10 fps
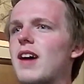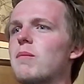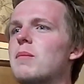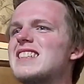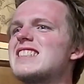
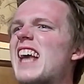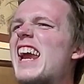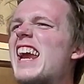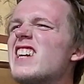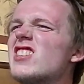A
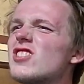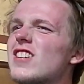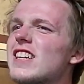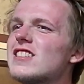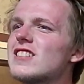
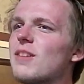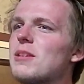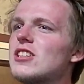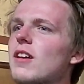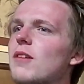misandrist? A
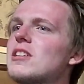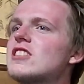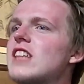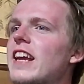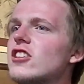
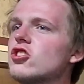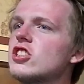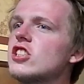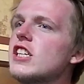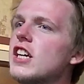
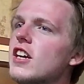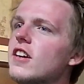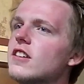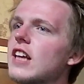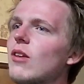misandry?
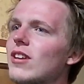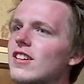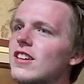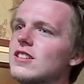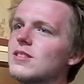Is that what it
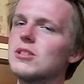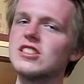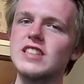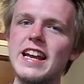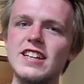is?
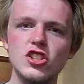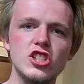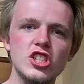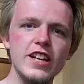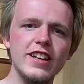
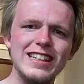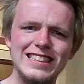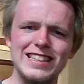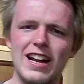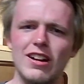Misandry? That's
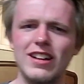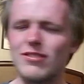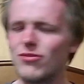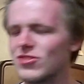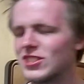not. That
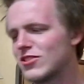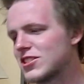sounds fake.